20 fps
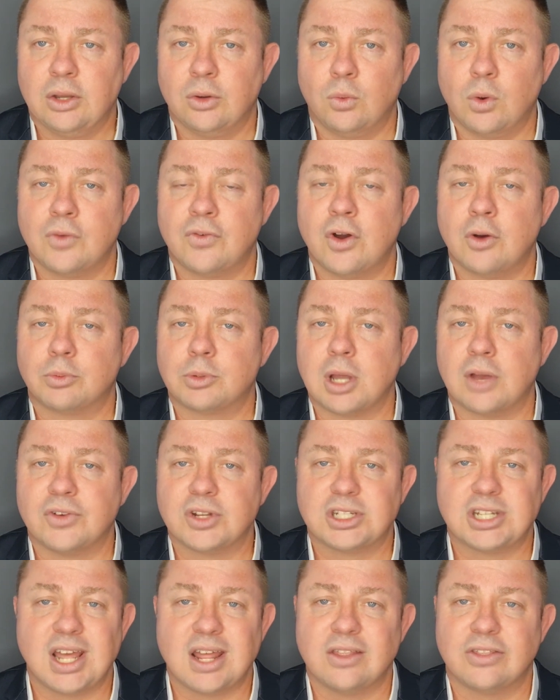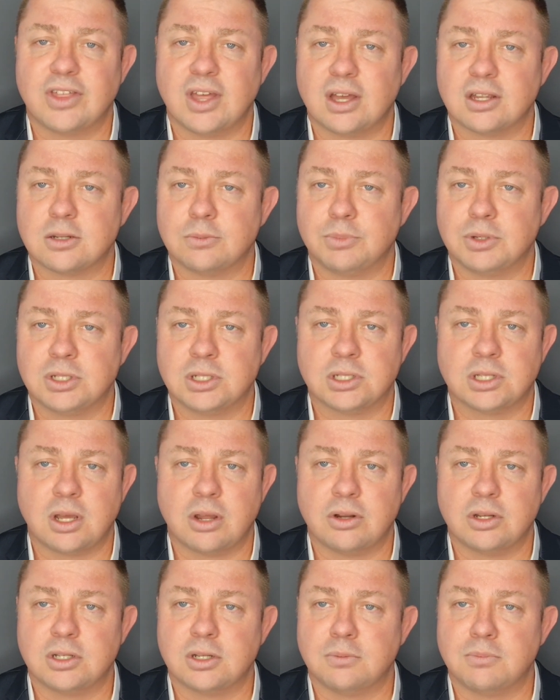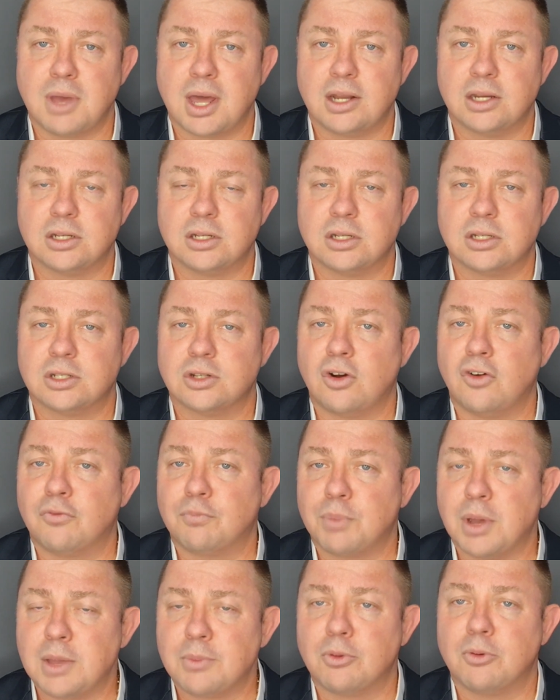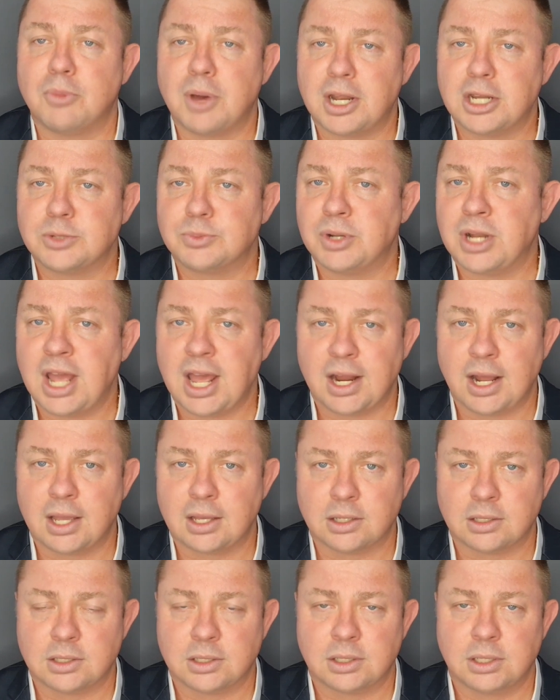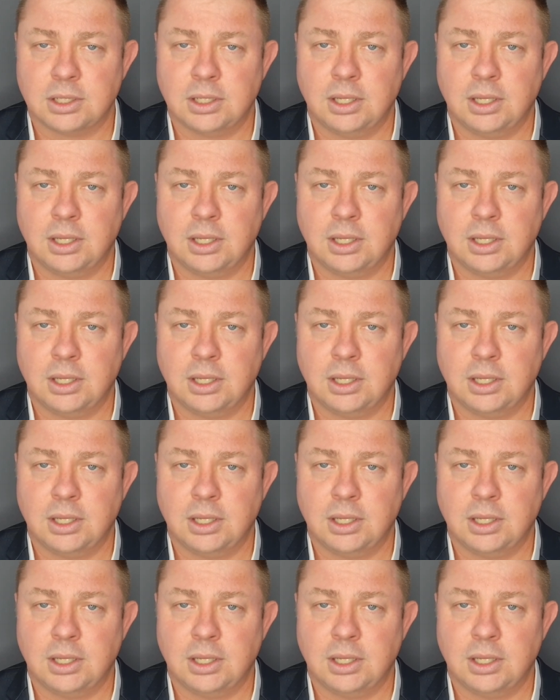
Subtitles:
We've helped over 10,000 business owners and managers solve people management headaches.